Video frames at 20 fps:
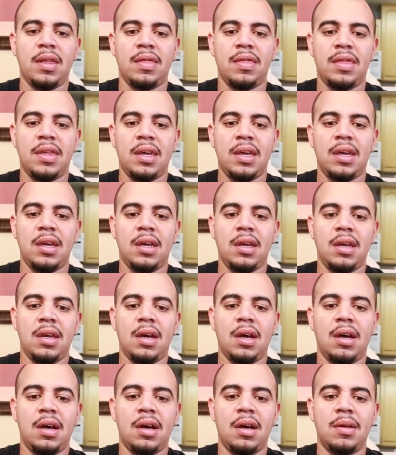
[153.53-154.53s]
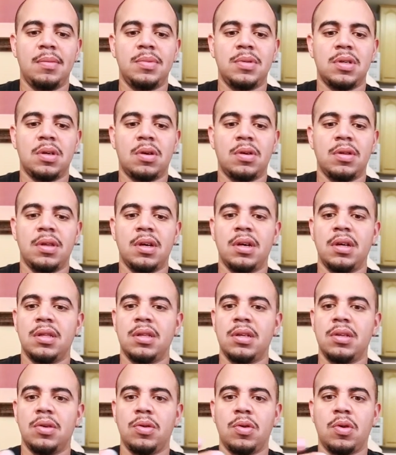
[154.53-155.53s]
the hubs, or the
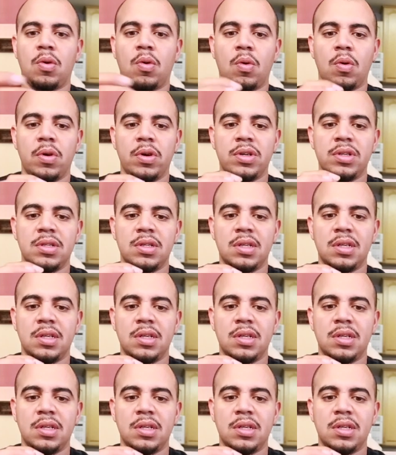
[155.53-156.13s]
little cores,